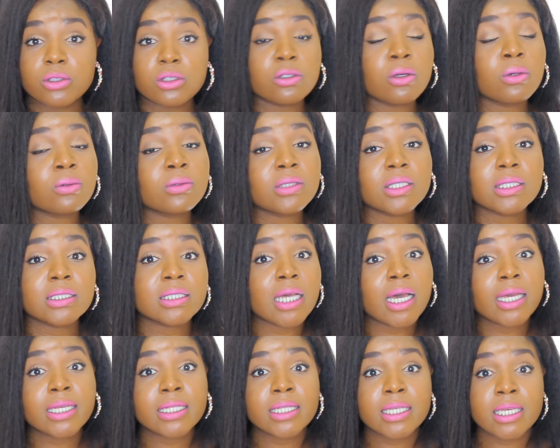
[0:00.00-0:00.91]

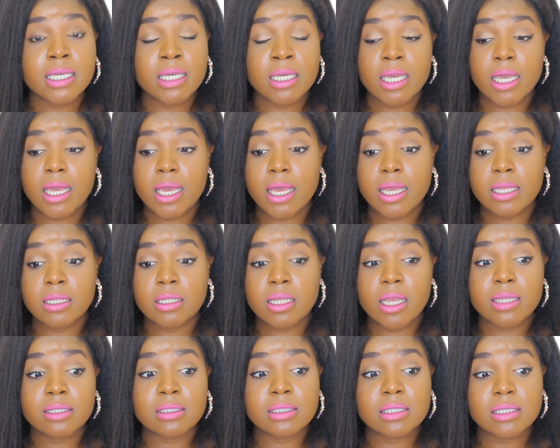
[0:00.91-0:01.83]
designing
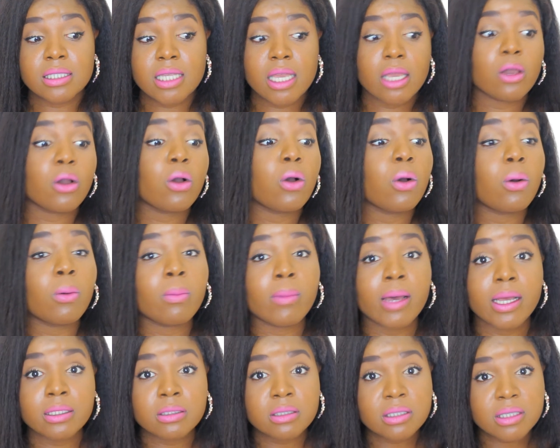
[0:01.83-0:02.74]
and stay
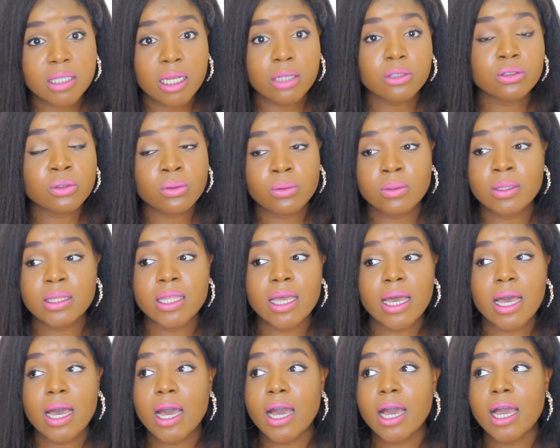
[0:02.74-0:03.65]
home and start doing
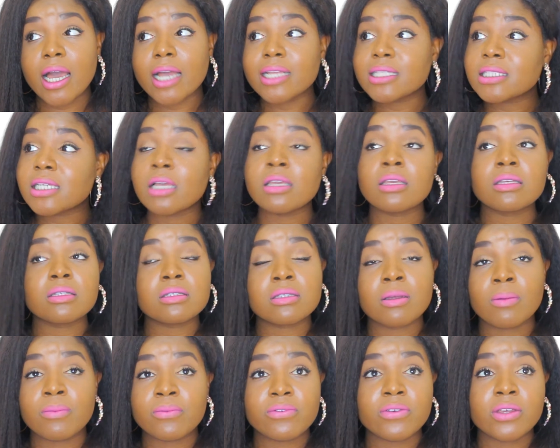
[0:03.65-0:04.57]
that, I tell you
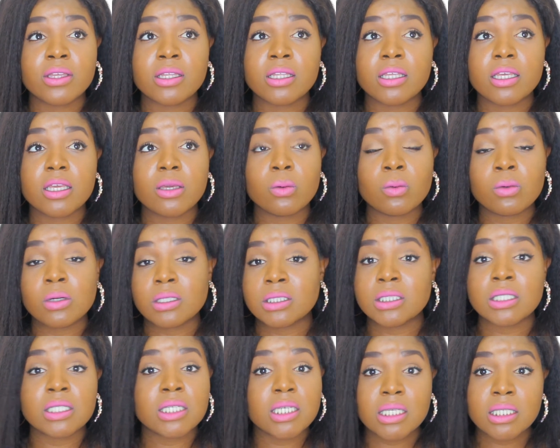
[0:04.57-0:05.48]
something, it
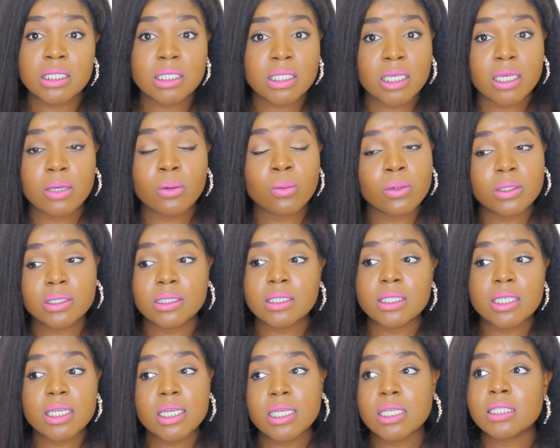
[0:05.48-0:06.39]
wasn't easy. It
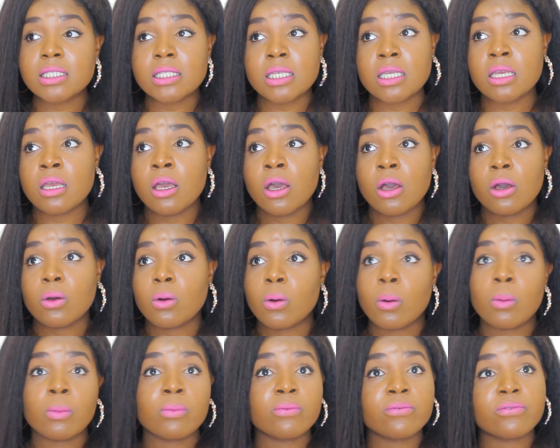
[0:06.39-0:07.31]
wasn't easy
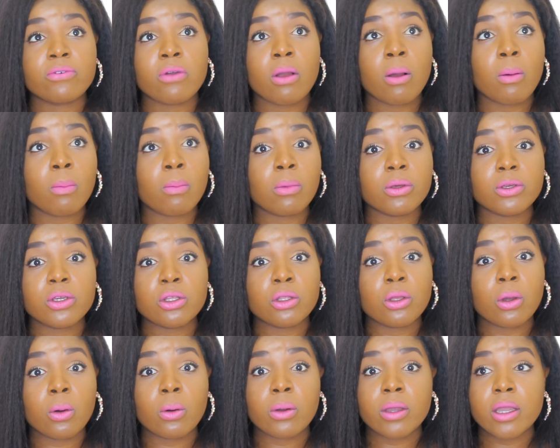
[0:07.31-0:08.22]
going from
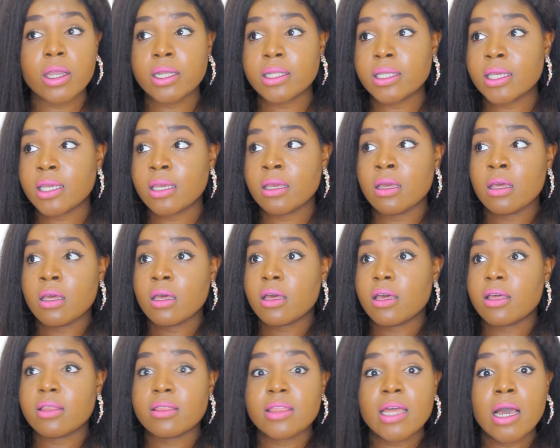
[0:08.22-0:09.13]
earning
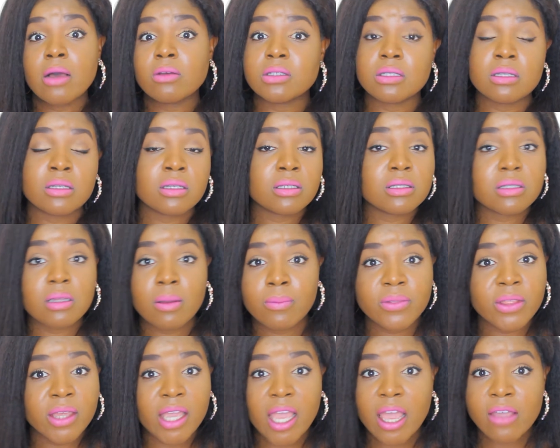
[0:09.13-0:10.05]
1,000 and
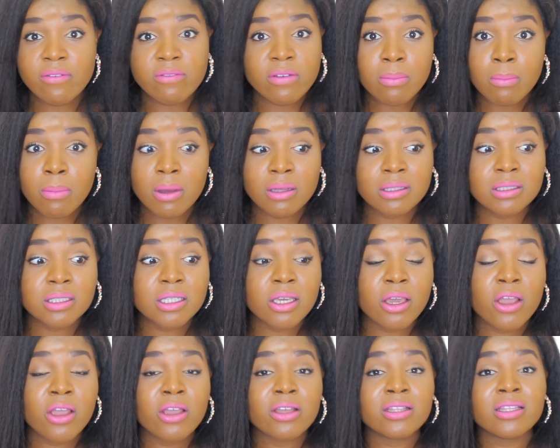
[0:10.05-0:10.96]
something every month
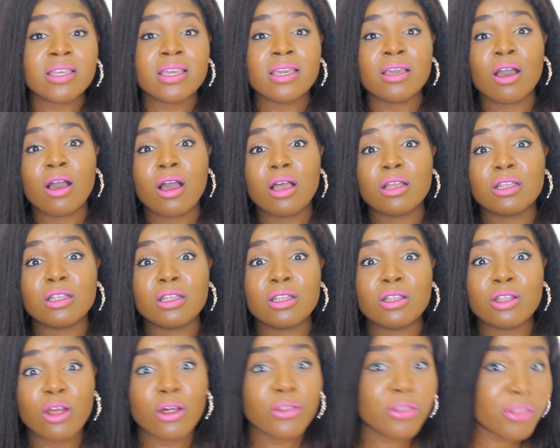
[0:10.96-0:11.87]
to earning
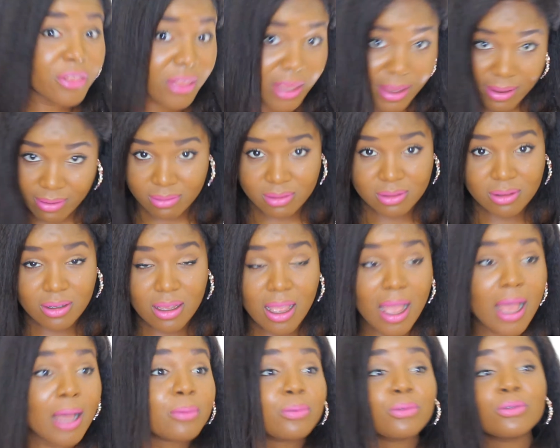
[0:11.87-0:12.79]
nothing,
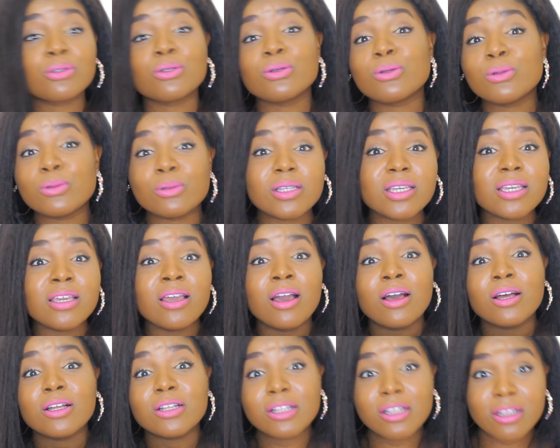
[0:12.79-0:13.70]

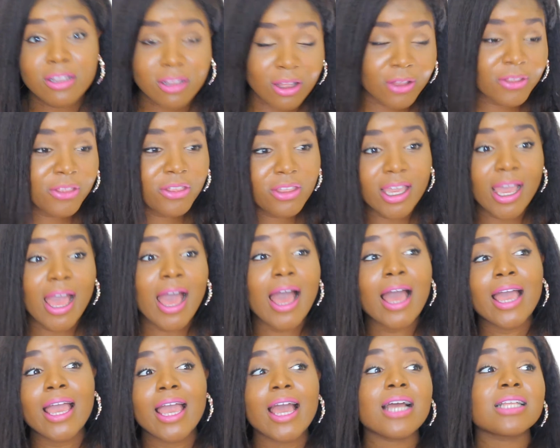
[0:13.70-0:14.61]
absolutely nothing.
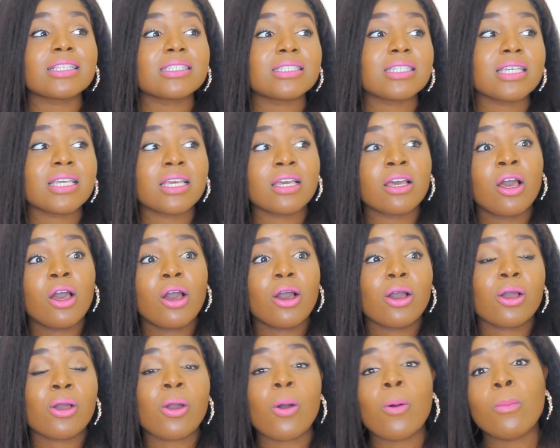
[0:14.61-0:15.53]
I had to
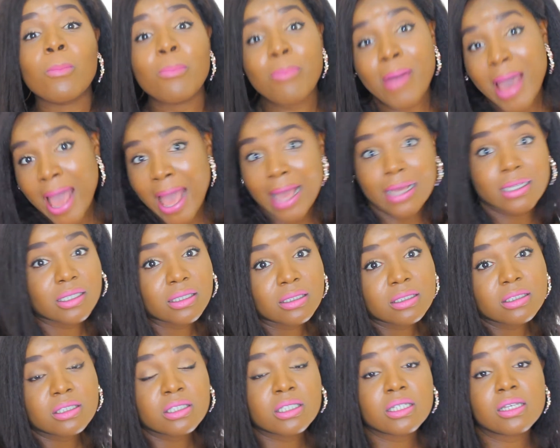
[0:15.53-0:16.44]
go back
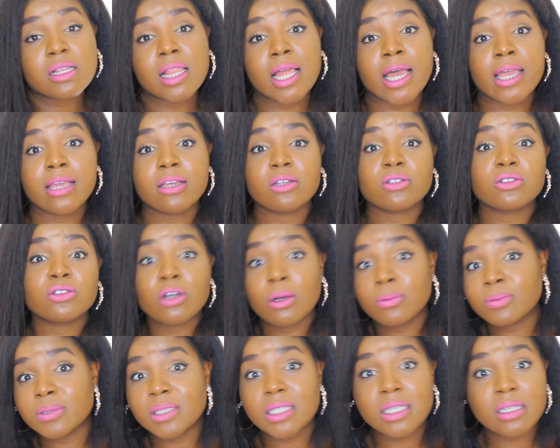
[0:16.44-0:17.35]
to like
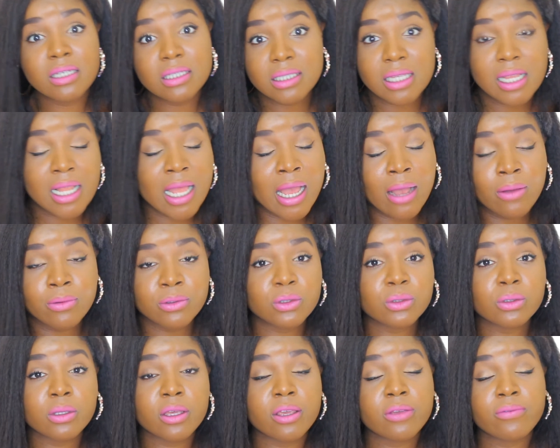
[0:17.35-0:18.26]
job seekers
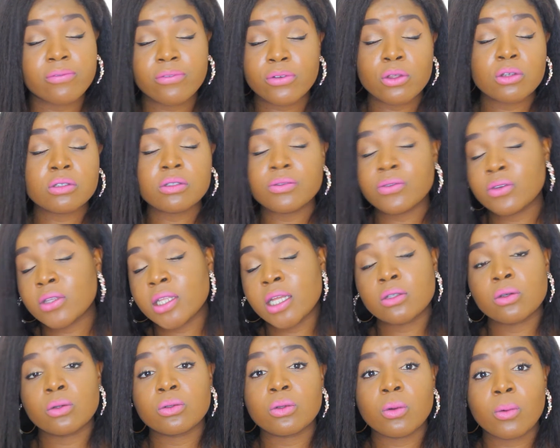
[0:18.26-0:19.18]
allowance. For those of you
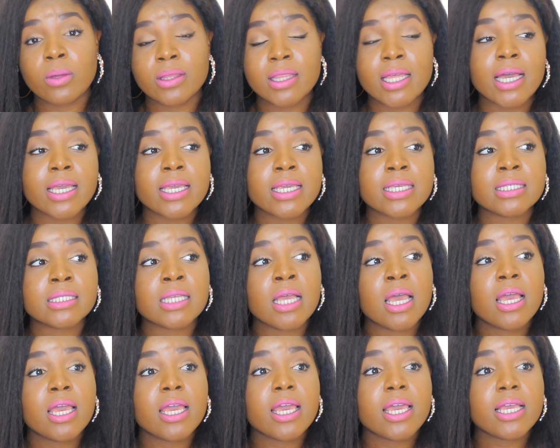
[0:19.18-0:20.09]
that don't know what that is,
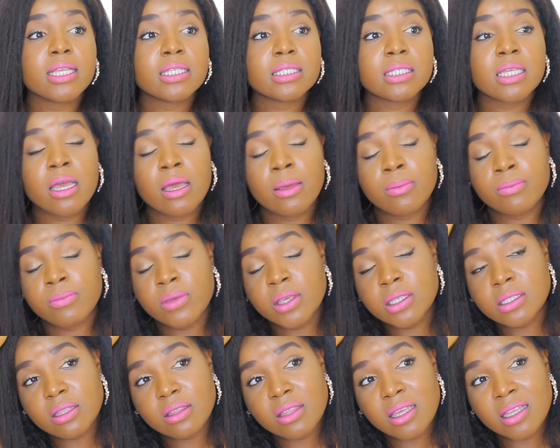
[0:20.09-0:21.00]
it's
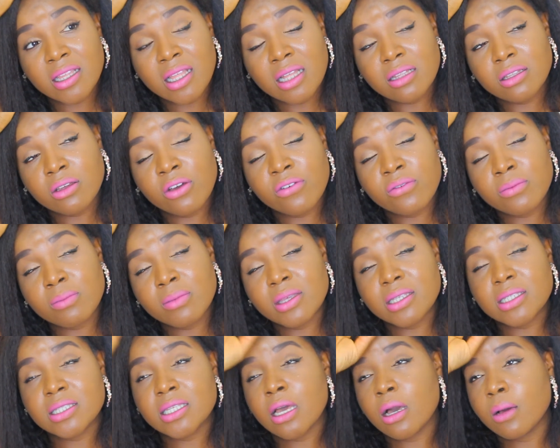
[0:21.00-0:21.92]
a thing that the
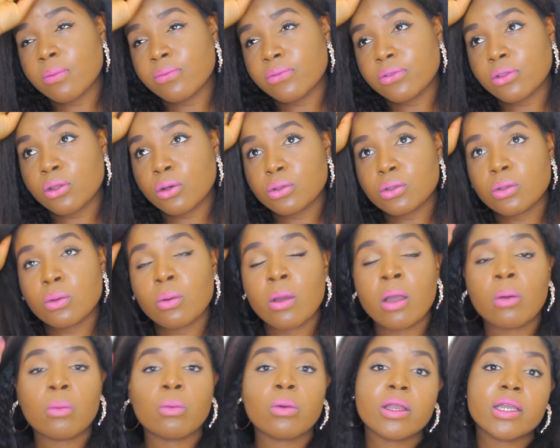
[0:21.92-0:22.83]
government set up for those who
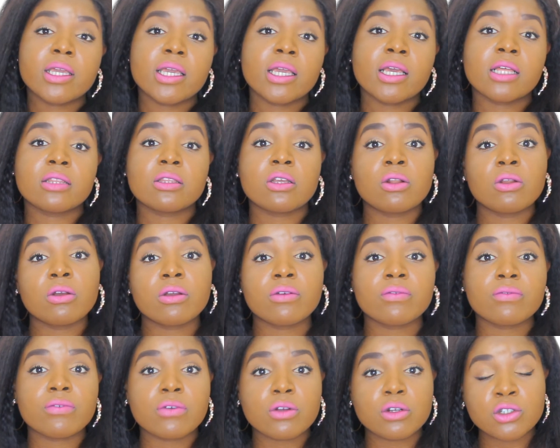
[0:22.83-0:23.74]
aren't working and they're
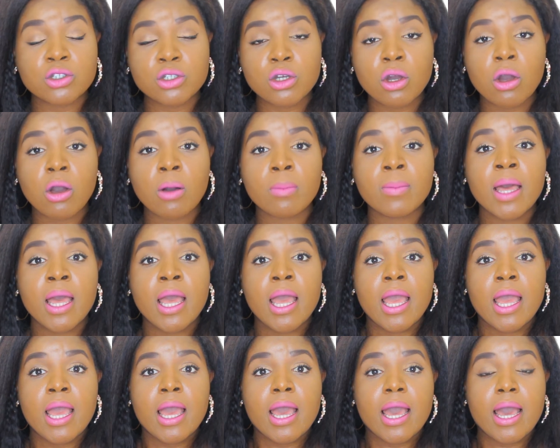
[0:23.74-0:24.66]
looking for a job,
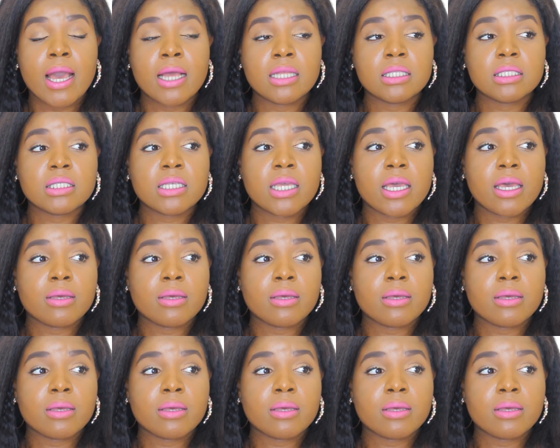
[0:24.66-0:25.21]
and